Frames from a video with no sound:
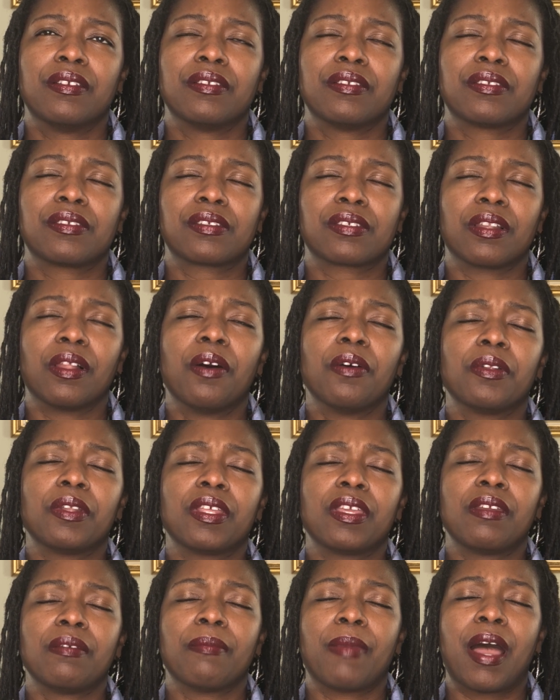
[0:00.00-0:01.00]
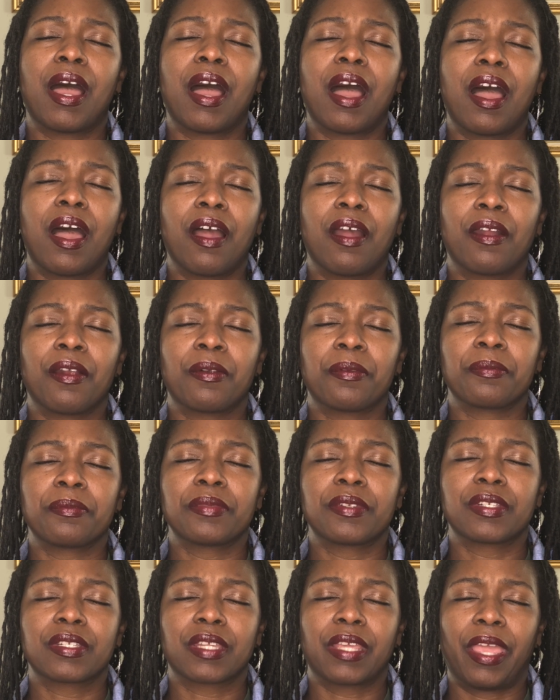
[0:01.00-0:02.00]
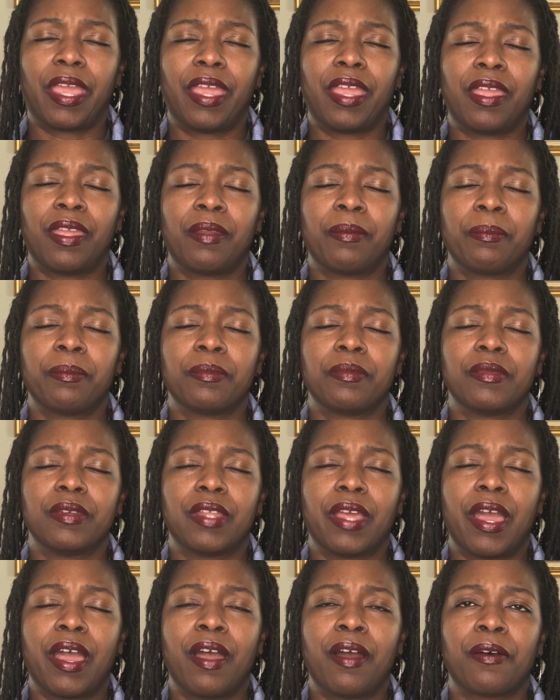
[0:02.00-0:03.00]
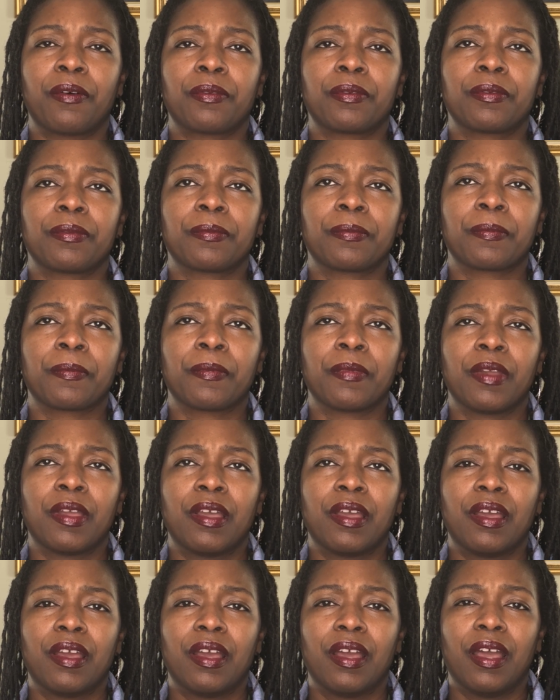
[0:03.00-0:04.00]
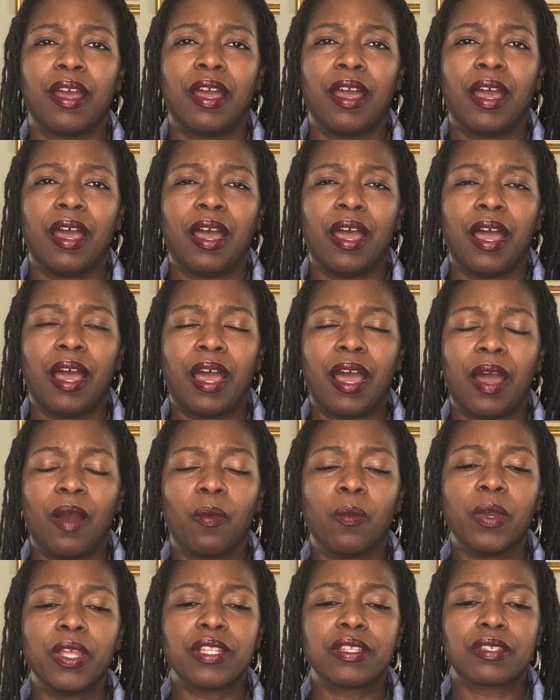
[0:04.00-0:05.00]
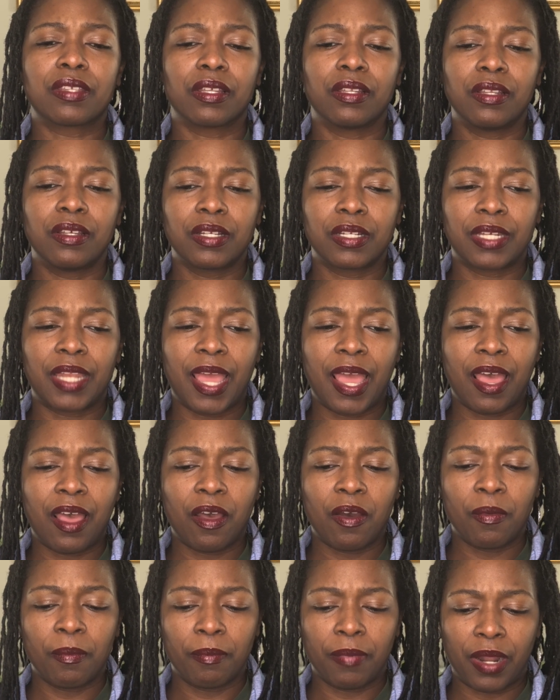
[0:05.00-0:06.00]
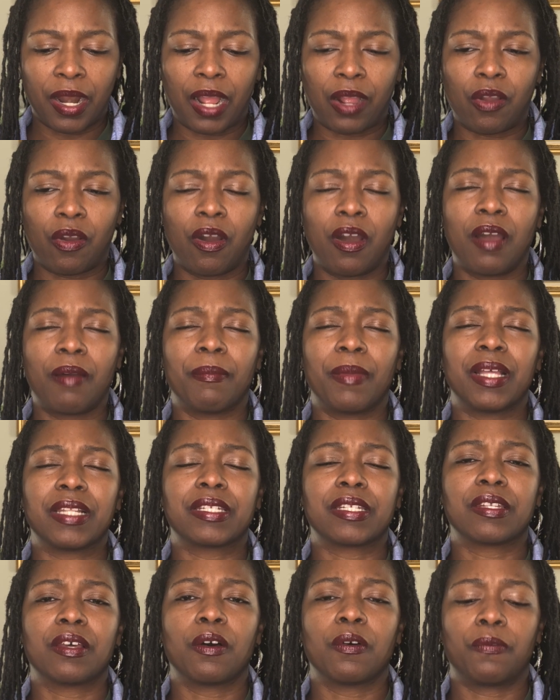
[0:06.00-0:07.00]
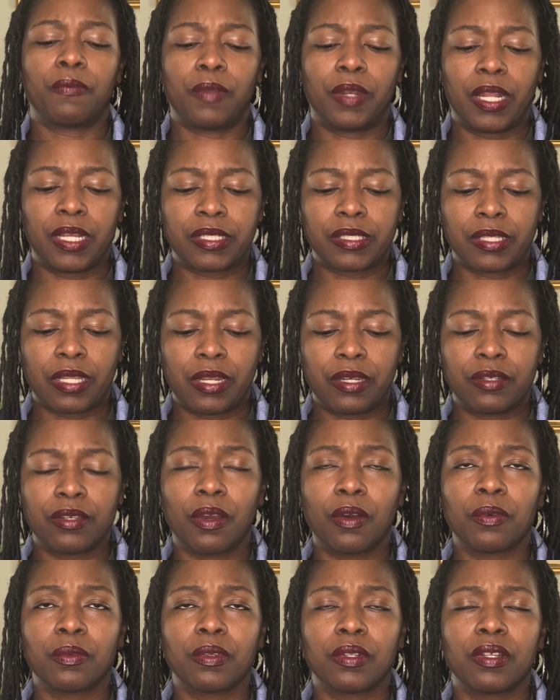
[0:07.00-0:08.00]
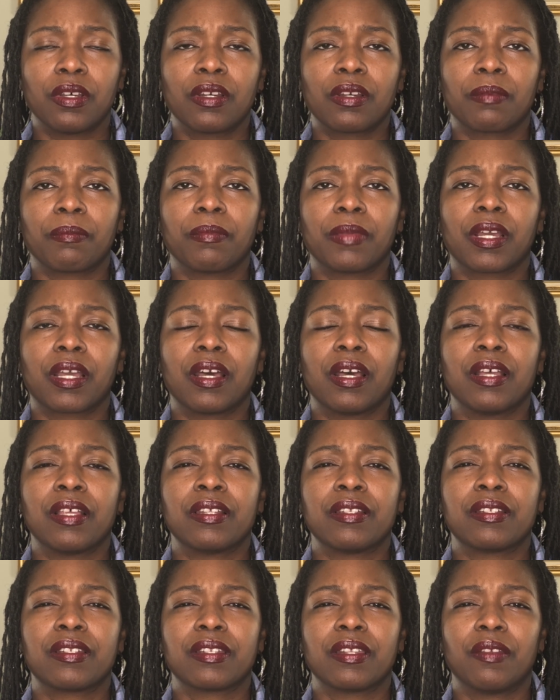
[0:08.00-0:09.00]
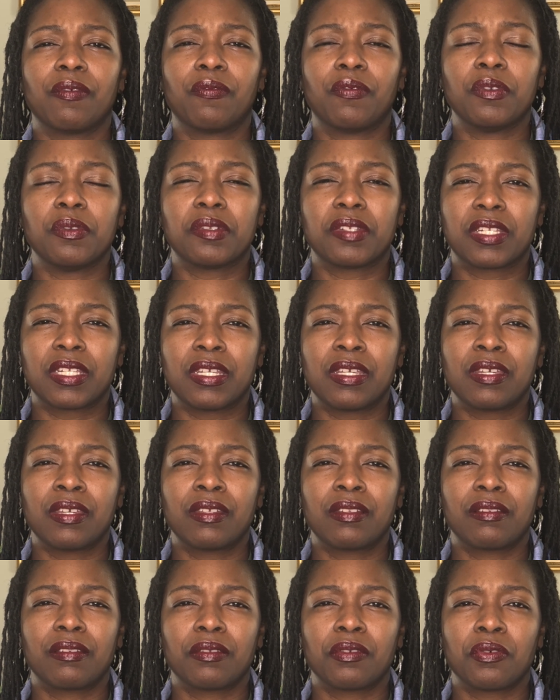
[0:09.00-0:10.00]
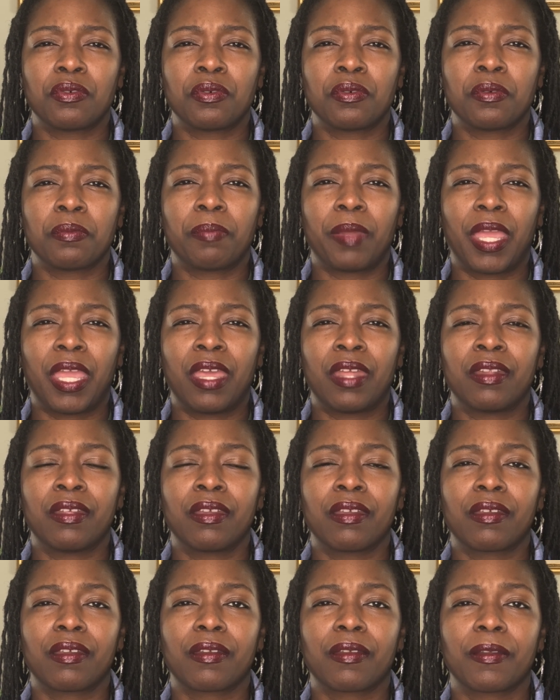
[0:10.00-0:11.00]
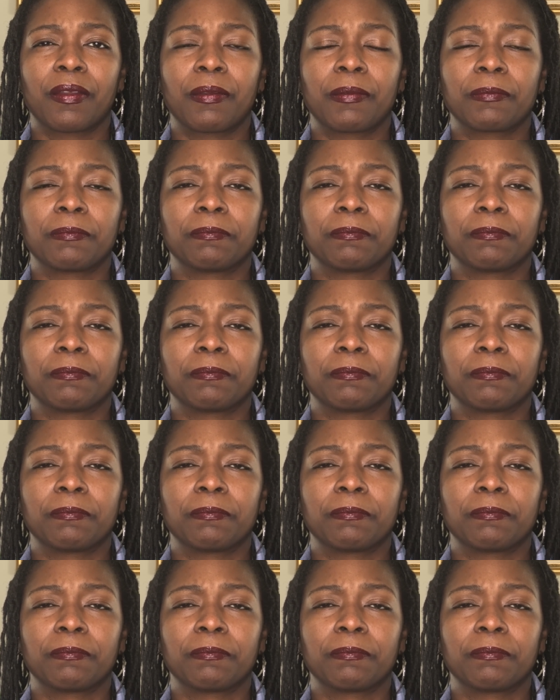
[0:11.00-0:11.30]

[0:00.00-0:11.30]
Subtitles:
Slowly, my arms came down. I went to look down, but I caught myself and I said, "Don't look, because if you see it, you'll panic."